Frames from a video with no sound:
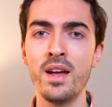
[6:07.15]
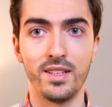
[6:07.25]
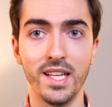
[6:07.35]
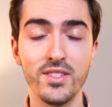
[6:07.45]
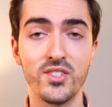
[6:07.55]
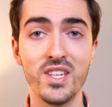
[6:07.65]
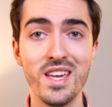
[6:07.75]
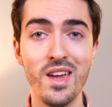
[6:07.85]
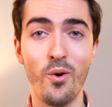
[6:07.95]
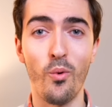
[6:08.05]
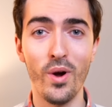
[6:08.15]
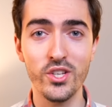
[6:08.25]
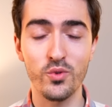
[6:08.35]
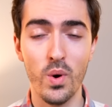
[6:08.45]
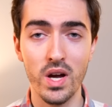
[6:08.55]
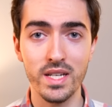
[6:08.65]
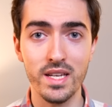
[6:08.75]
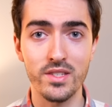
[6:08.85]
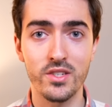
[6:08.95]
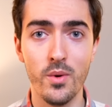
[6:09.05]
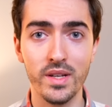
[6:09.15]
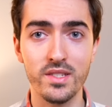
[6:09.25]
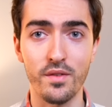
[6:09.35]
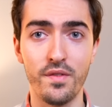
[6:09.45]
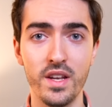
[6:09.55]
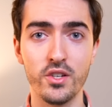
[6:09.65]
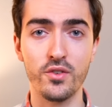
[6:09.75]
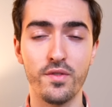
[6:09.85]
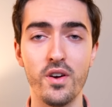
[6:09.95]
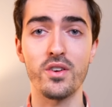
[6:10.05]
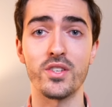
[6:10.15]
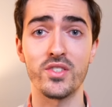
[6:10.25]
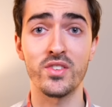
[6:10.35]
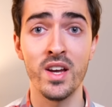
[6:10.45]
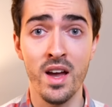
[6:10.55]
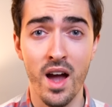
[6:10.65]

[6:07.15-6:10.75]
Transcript: Let's see which one is going to finish first.